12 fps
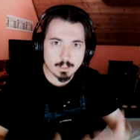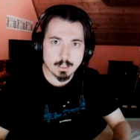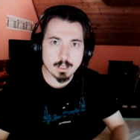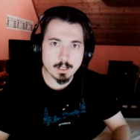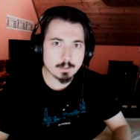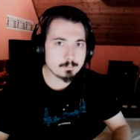
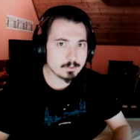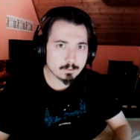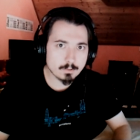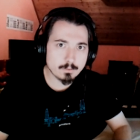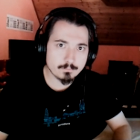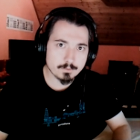I'm
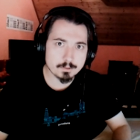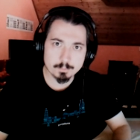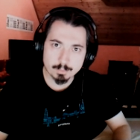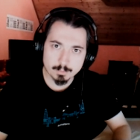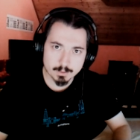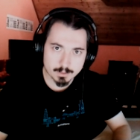not a very
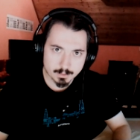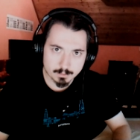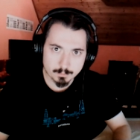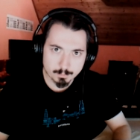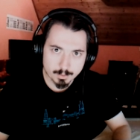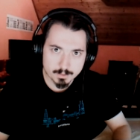political
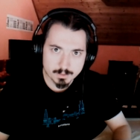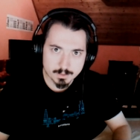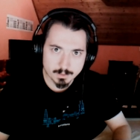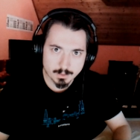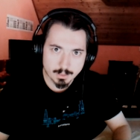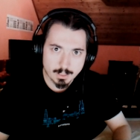
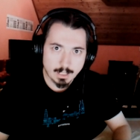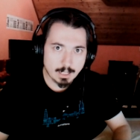person.